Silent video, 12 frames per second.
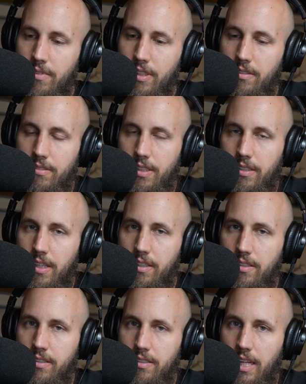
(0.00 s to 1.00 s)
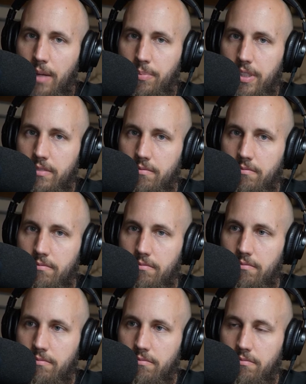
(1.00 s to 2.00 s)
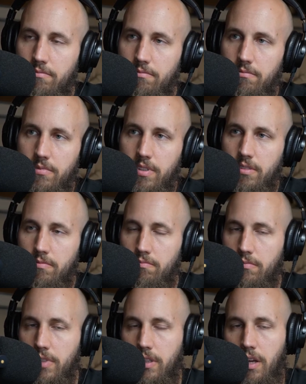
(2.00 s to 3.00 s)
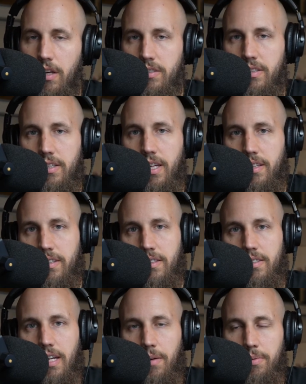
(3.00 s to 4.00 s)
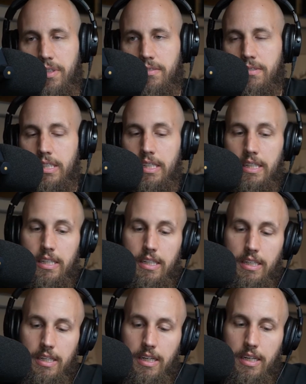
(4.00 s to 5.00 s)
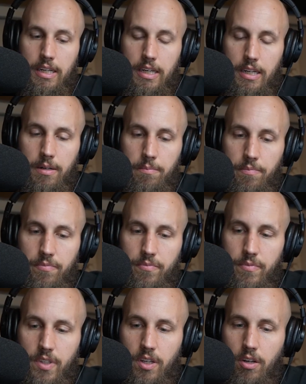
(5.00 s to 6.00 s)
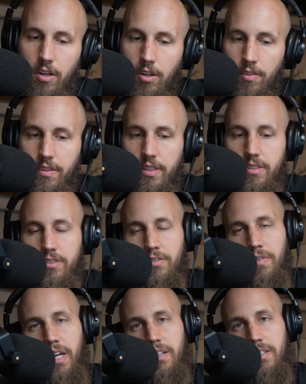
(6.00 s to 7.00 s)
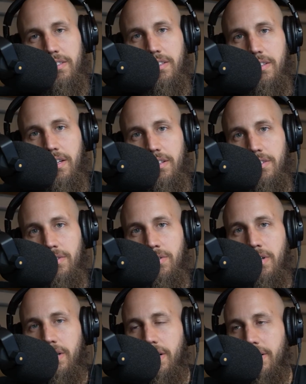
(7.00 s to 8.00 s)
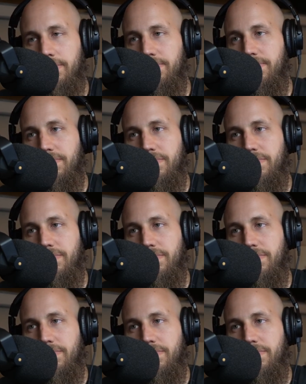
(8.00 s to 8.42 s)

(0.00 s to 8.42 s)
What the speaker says: it did nothing to stop it. The laws did nothing to stop it. All the surveillance that they do on our